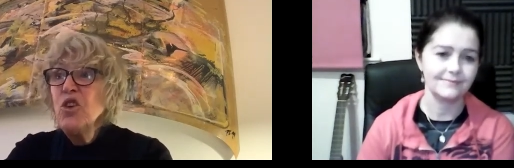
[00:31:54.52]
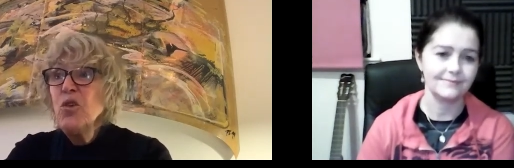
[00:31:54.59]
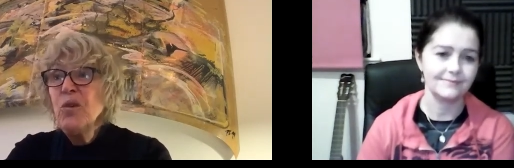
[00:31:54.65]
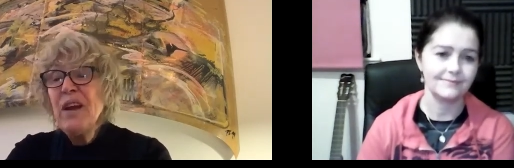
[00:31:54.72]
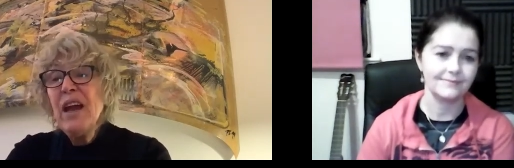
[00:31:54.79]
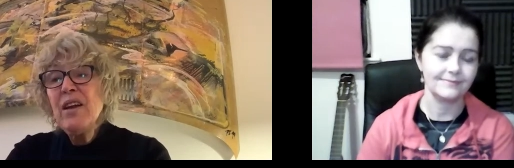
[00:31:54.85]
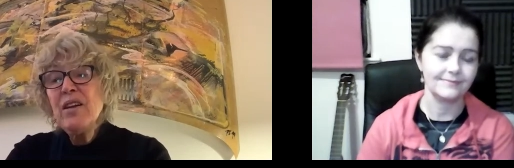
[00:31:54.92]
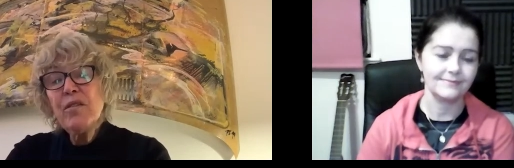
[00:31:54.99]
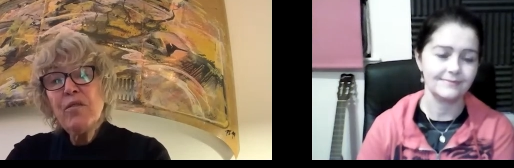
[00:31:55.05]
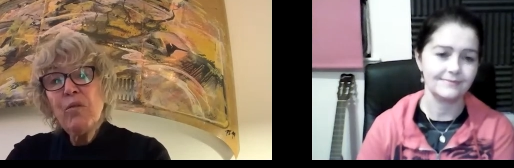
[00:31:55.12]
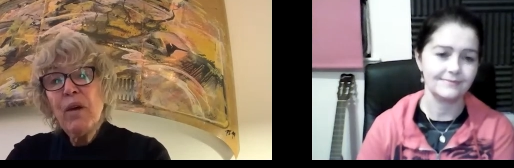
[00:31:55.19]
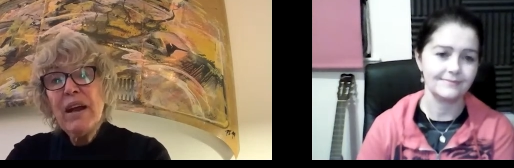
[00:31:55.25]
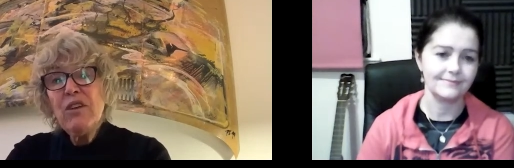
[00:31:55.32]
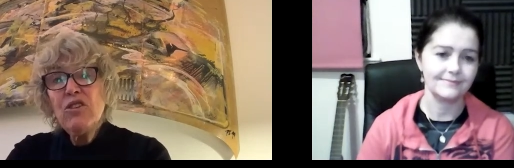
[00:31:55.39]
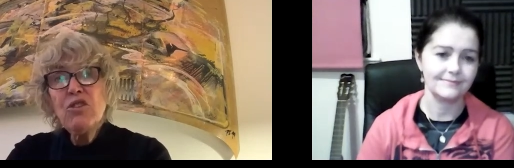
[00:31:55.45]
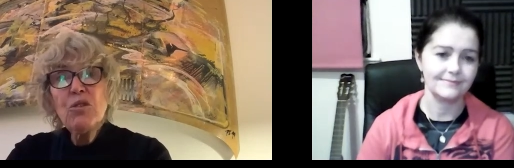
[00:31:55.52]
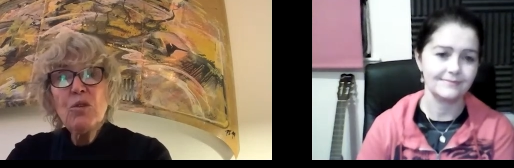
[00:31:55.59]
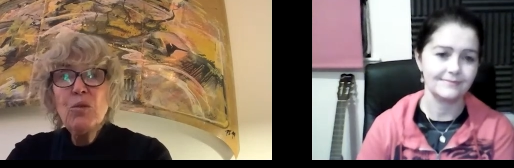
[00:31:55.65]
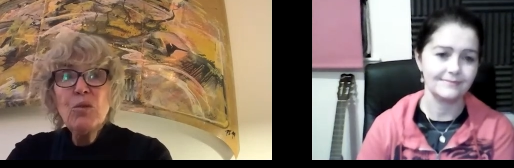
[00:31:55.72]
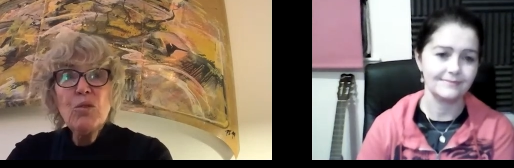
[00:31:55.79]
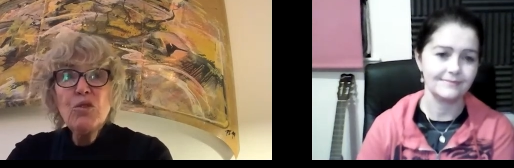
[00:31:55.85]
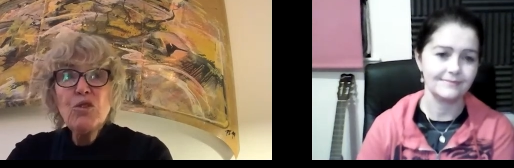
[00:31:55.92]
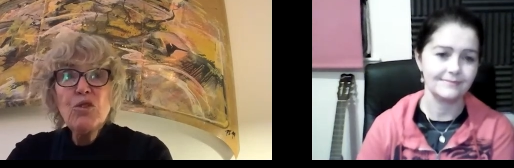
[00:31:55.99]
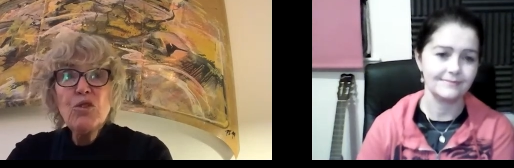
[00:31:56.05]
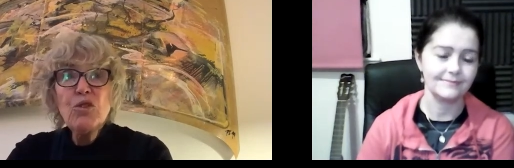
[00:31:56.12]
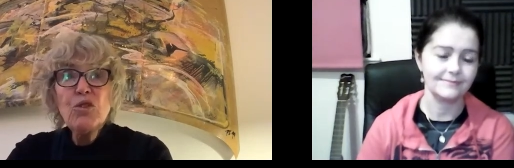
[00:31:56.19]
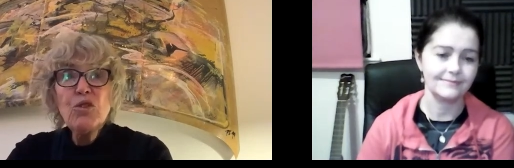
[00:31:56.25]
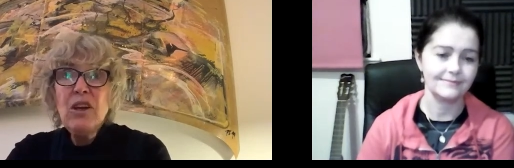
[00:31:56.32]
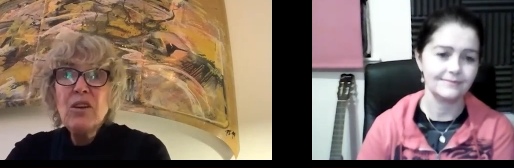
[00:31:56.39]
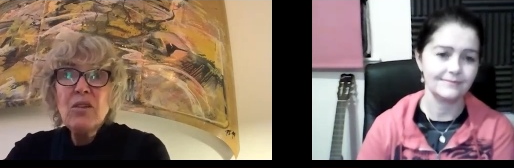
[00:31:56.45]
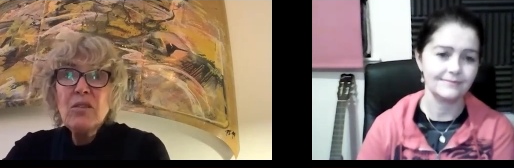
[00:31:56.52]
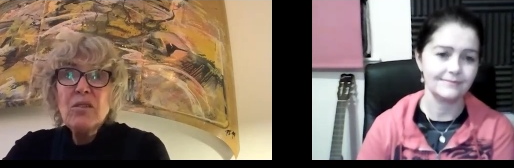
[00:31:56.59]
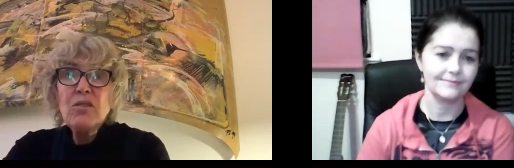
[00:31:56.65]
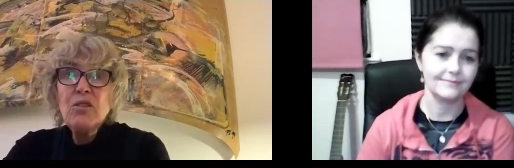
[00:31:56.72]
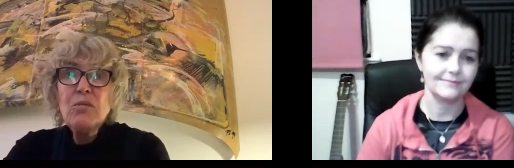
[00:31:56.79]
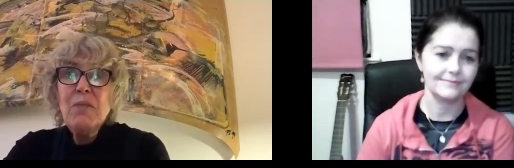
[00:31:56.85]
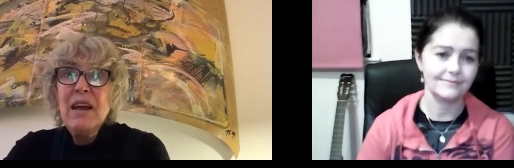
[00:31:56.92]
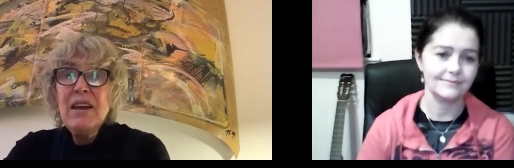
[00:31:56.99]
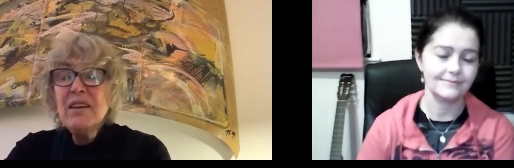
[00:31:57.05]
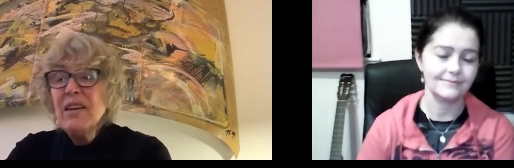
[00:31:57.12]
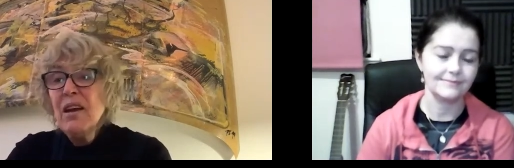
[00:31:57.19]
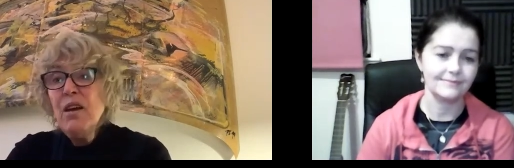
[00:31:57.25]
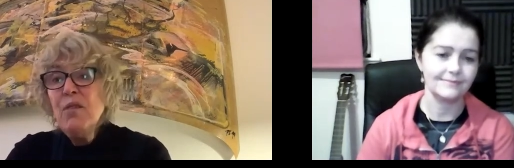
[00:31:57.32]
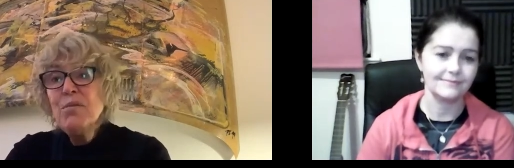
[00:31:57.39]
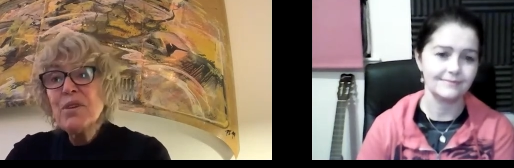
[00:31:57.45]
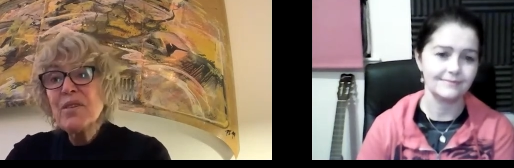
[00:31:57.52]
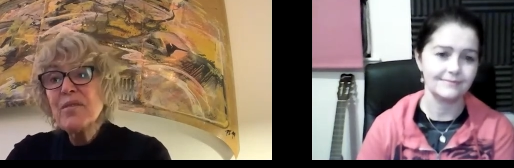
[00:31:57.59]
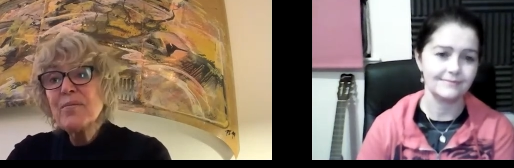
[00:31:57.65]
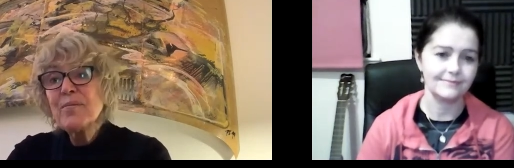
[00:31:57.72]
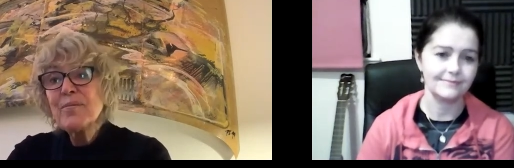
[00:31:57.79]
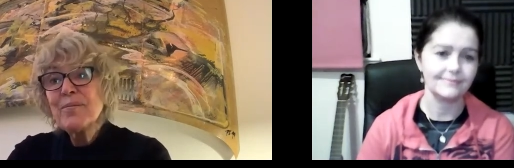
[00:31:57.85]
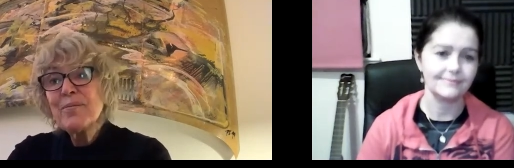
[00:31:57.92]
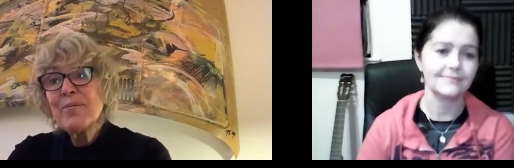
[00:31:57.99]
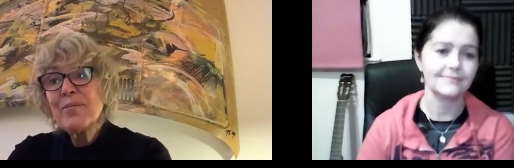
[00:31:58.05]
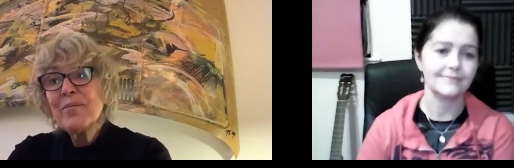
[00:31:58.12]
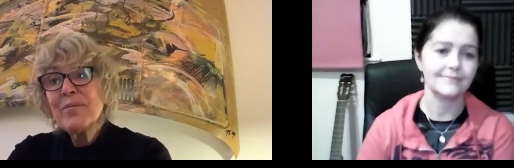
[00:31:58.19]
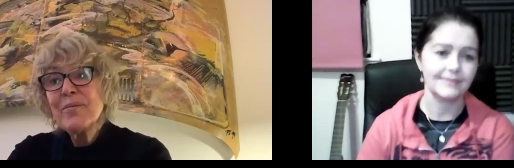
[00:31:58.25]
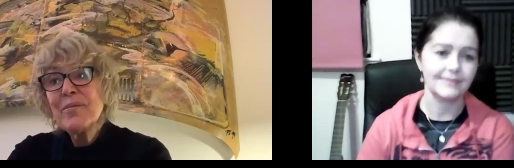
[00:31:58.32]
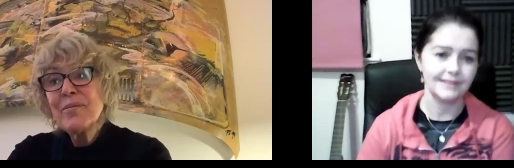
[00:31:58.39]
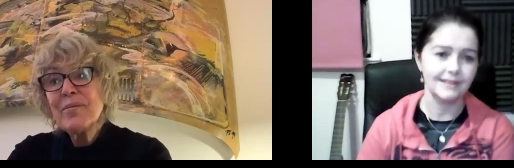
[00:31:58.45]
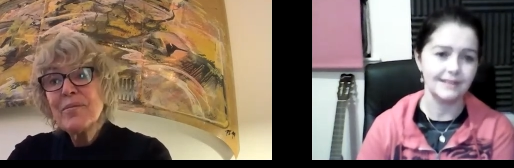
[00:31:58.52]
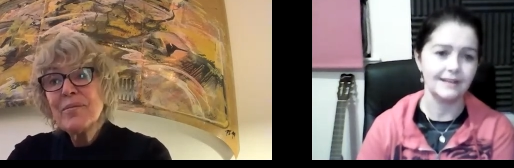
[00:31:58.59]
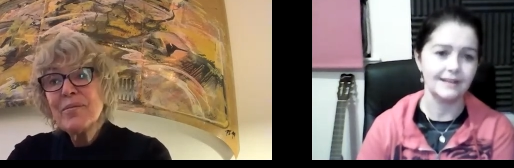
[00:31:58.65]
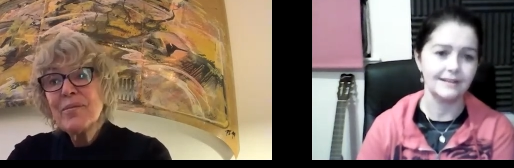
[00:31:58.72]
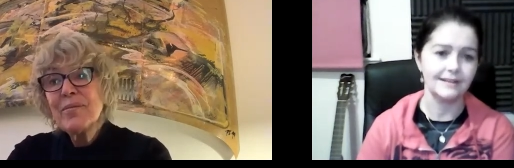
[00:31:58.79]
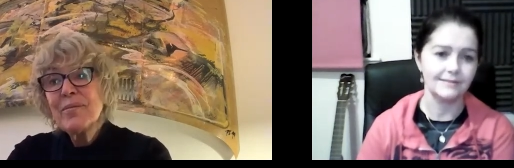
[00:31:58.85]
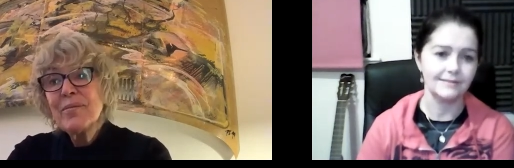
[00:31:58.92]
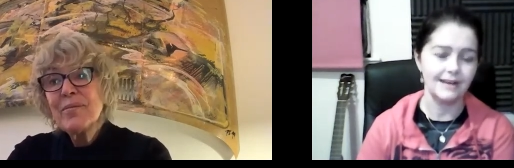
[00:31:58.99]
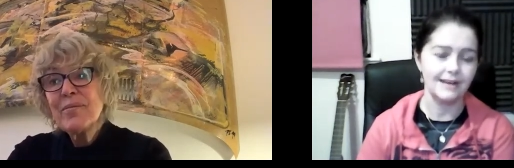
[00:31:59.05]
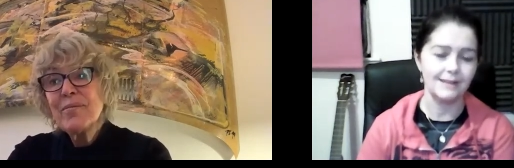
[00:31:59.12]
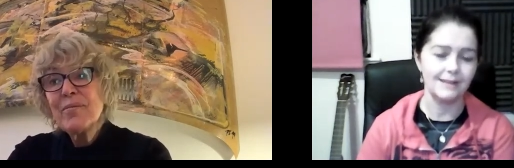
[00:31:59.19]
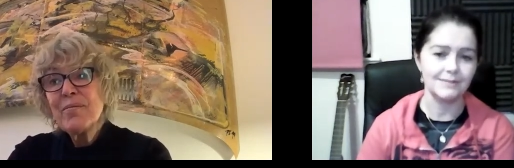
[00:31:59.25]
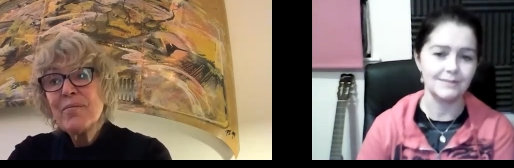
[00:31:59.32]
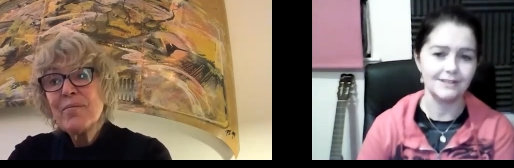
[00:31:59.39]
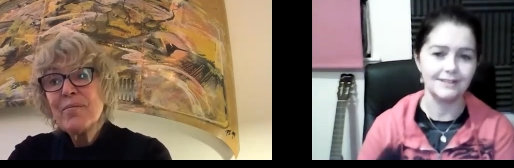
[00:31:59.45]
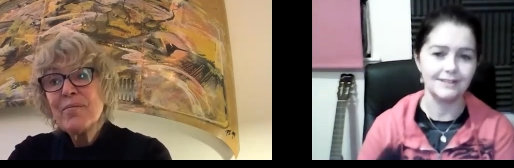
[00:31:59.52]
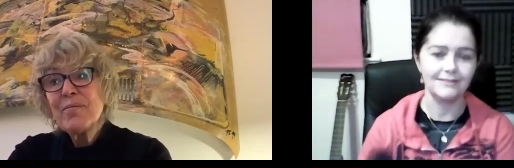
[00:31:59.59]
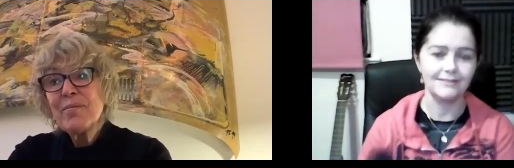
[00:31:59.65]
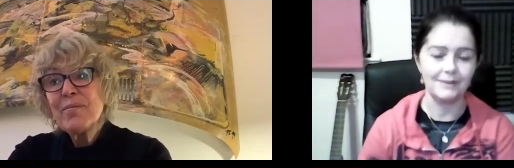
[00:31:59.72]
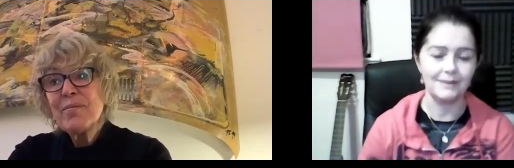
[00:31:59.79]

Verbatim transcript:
Speaker 1: creative ways to to make to make it happen
Speaker 2: yeah absolutely